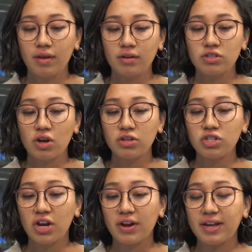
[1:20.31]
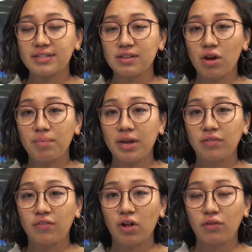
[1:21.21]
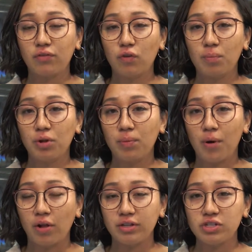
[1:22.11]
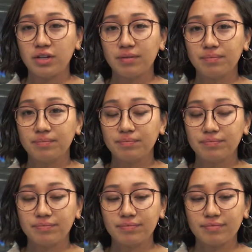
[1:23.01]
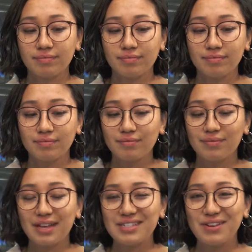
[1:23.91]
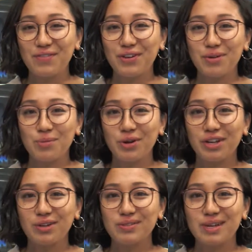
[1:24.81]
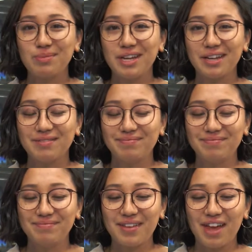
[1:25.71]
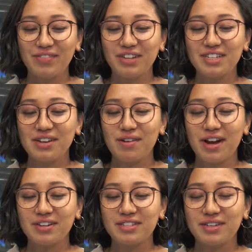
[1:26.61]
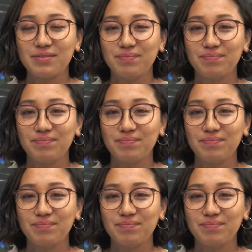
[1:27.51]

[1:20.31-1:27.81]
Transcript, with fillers: Don Cherry has not made a fo formal apology. That's it for your morning news update. Have a good day, Ryerson.